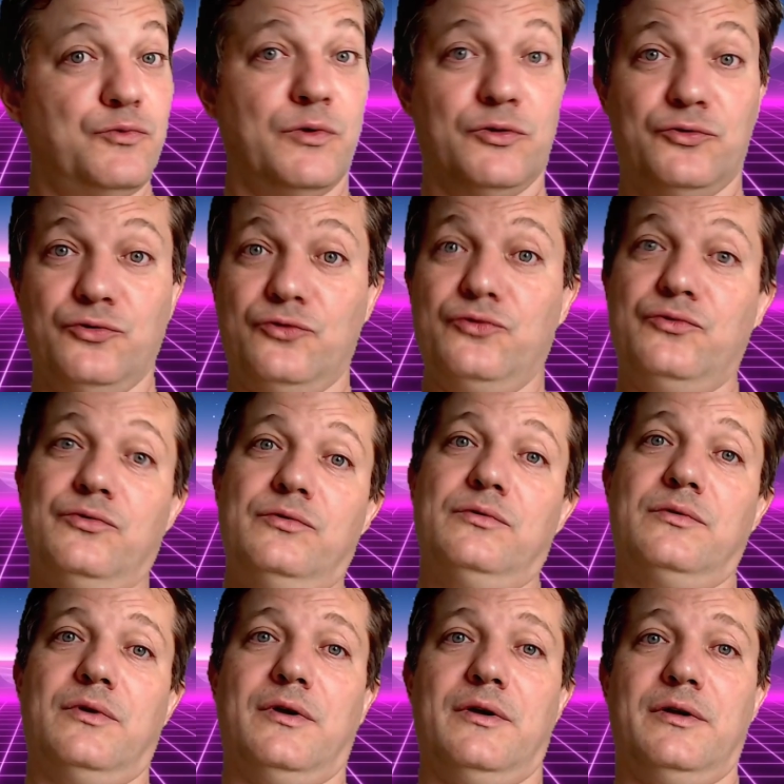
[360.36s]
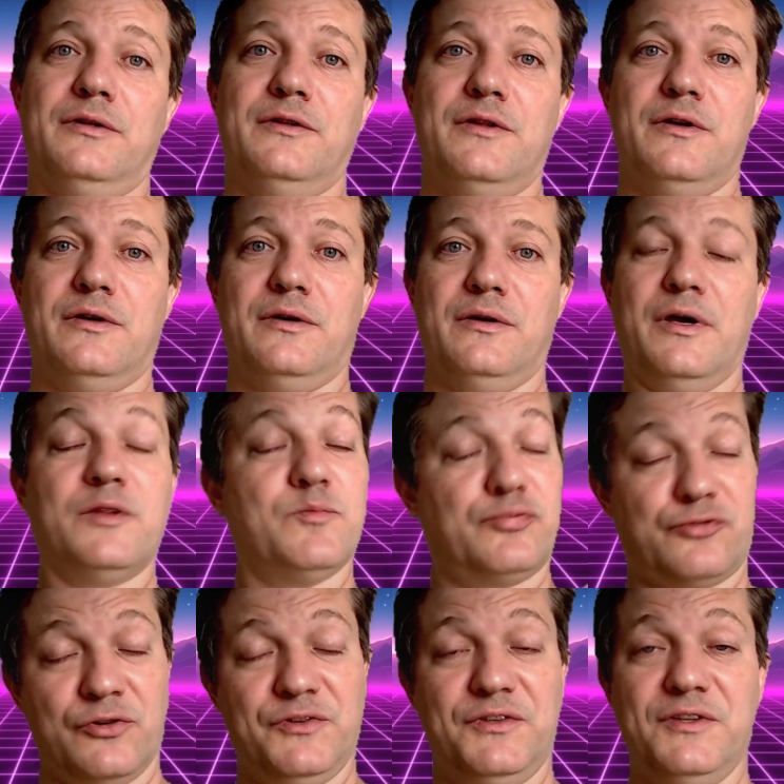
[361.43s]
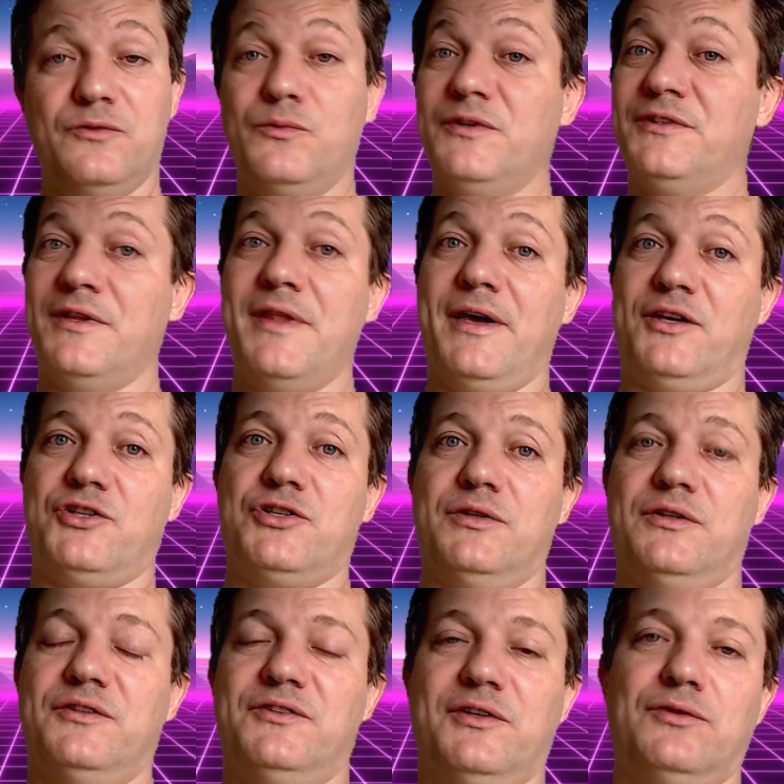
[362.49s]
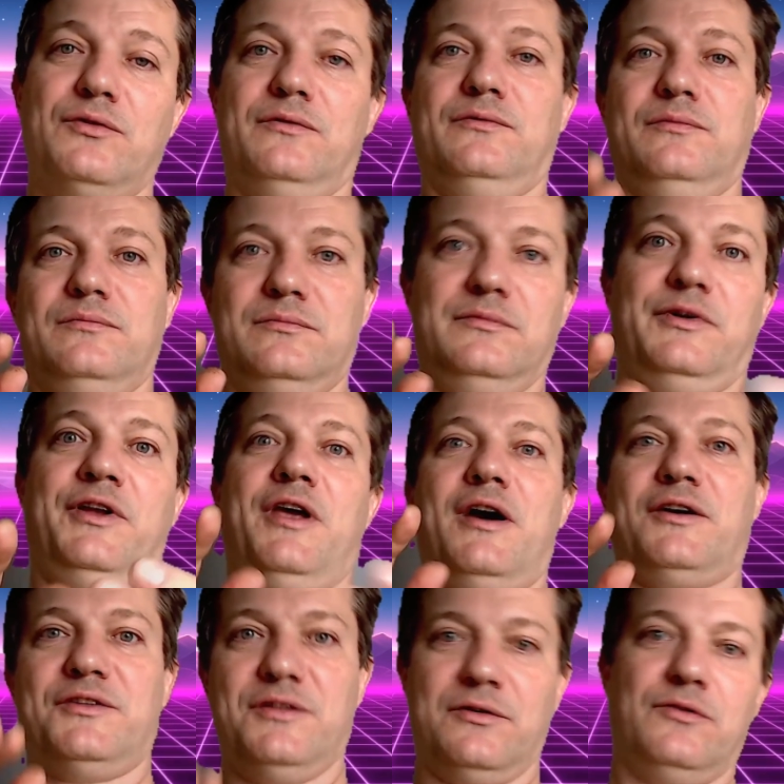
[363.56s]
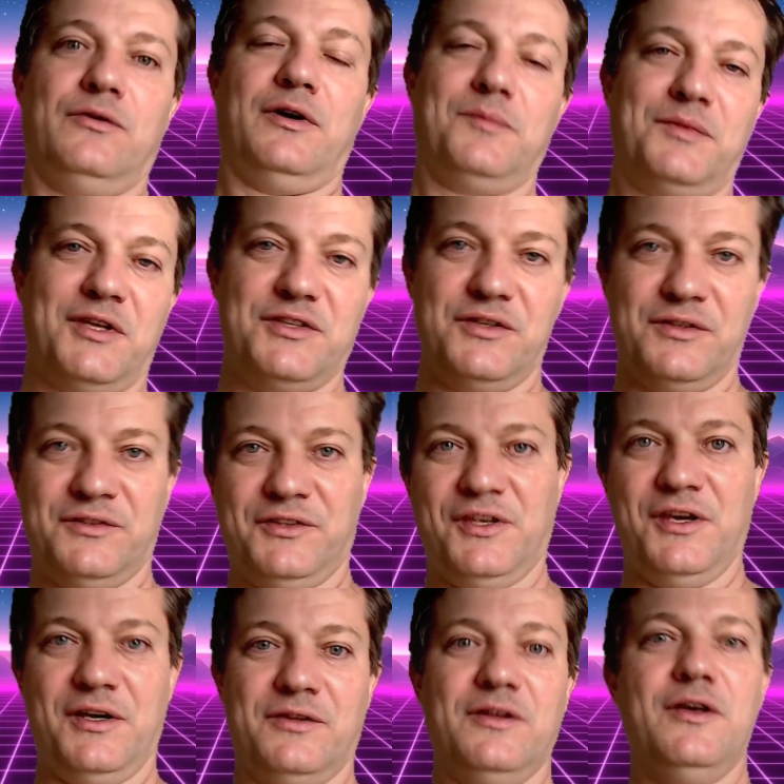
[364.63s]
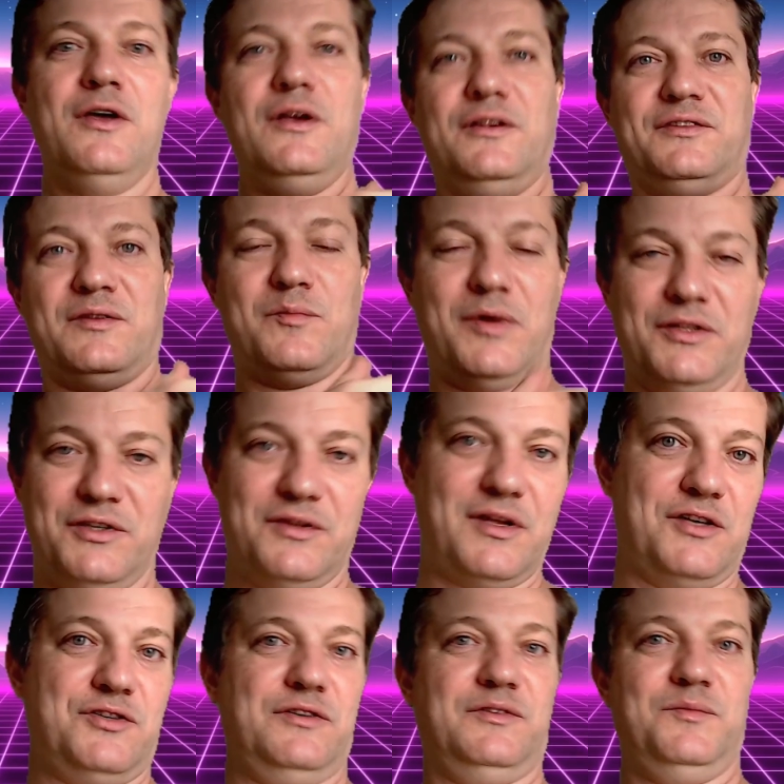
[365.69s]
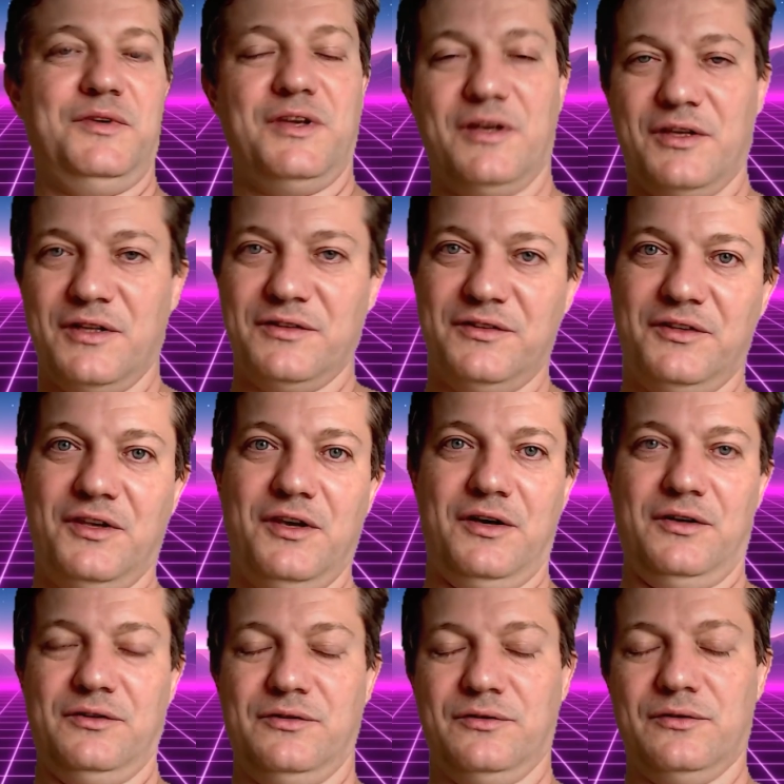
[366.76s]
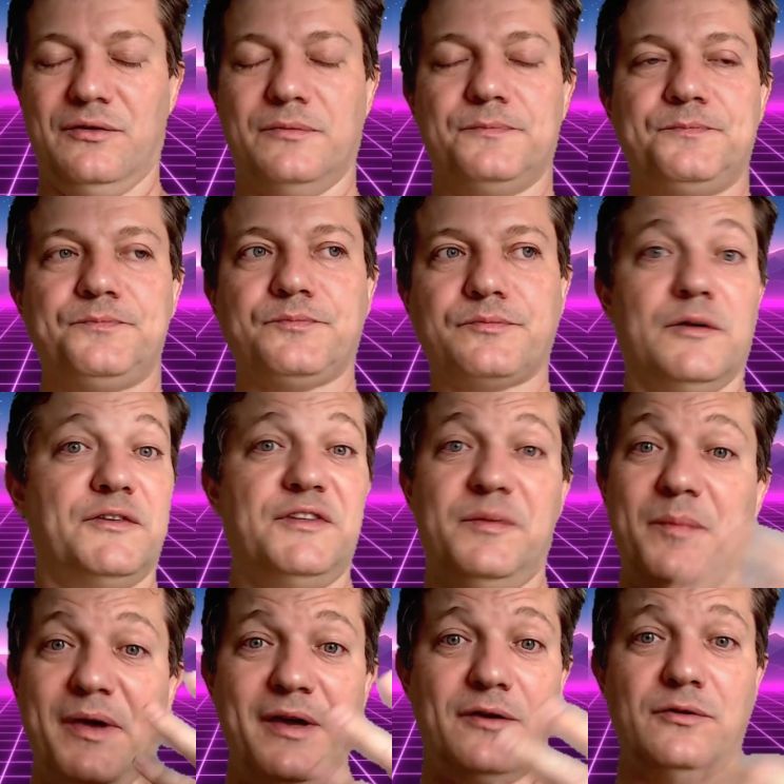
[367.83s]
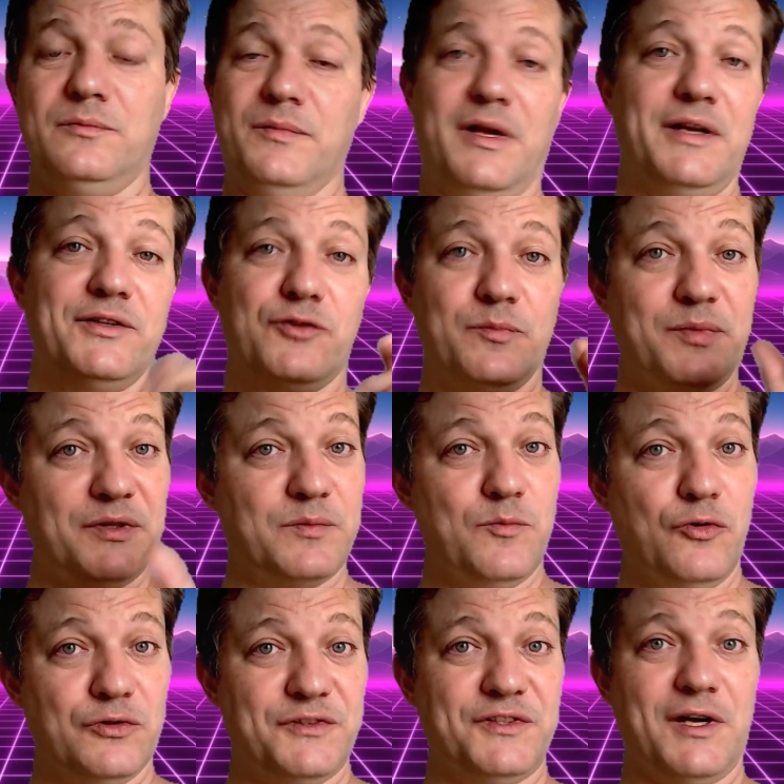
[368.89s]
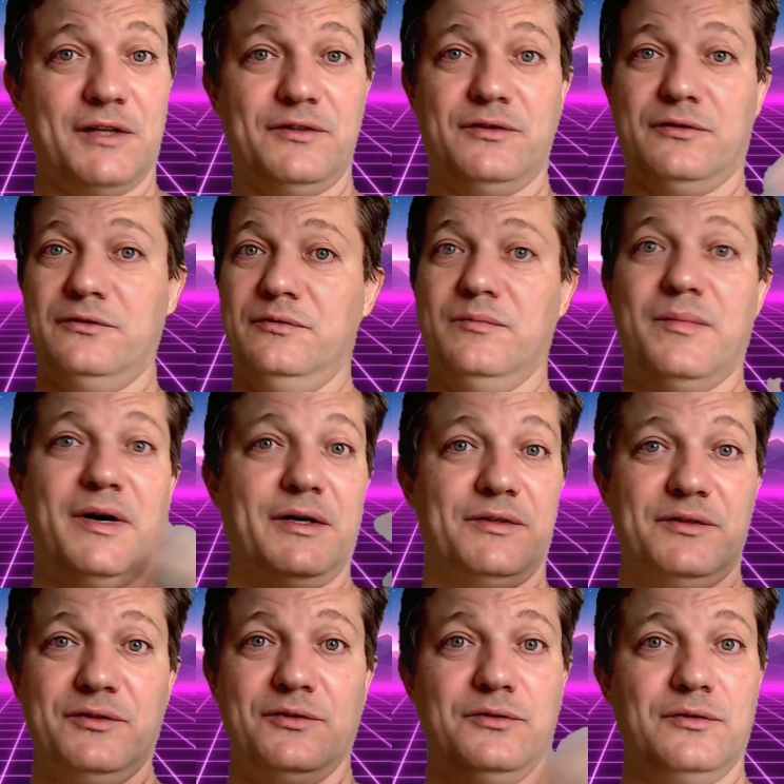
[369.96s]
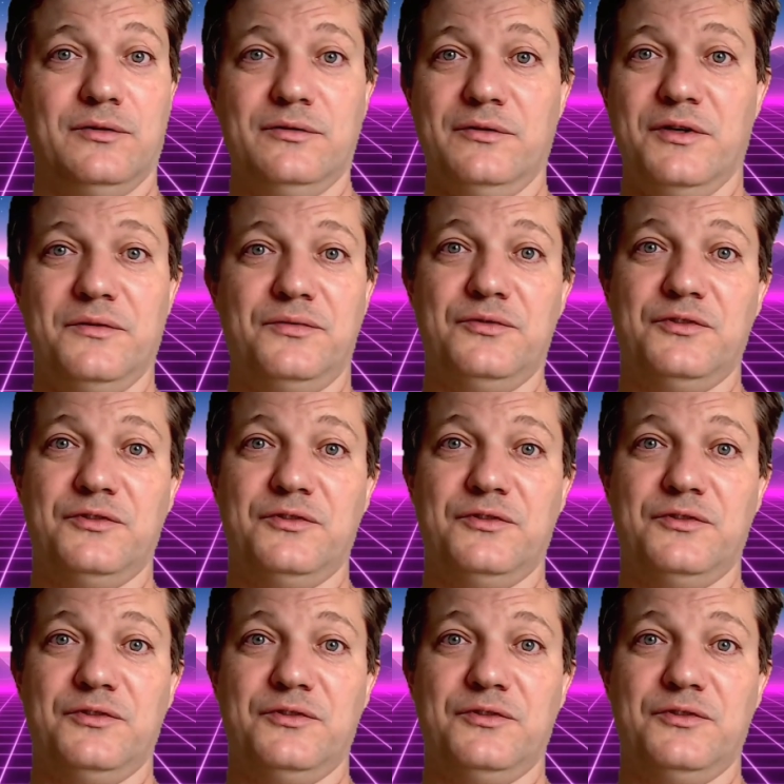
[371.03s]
want to do, and proceed with an action instead of reacting. Oh, I'm getting scared. Somebody touches me, I get scared. Smell, a little bit more subtle, but if you